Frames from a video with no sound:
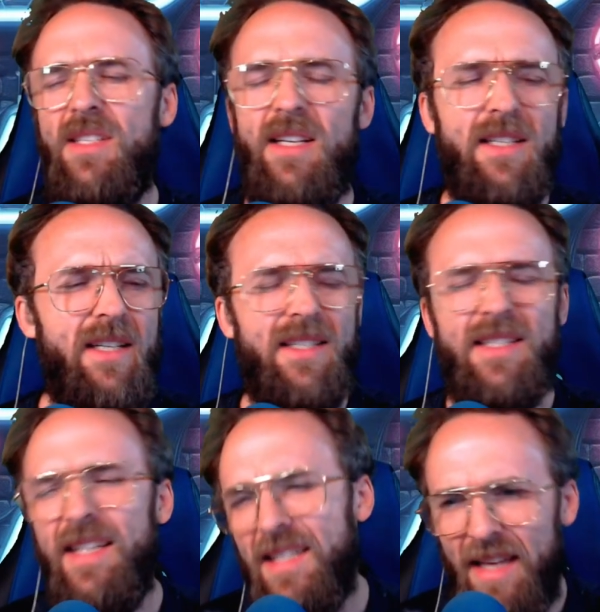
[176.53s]
the
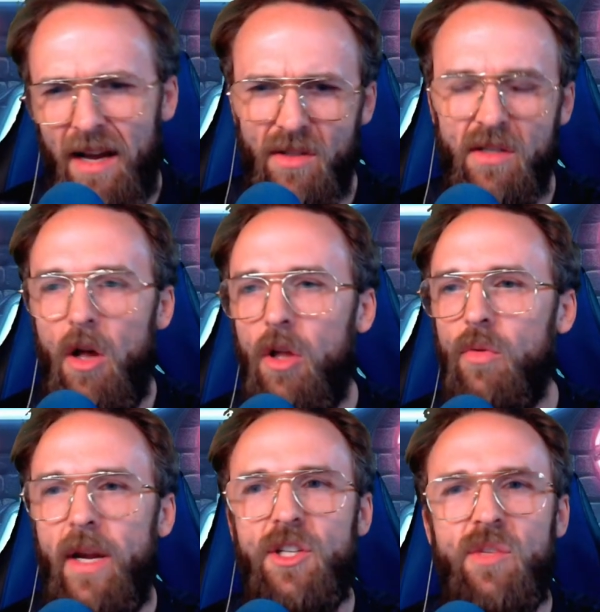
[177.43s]
sixty-six thousand
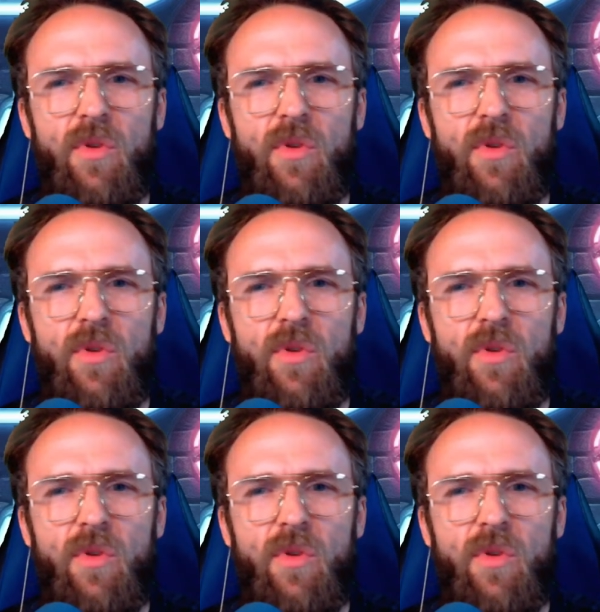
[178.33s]
dollar range?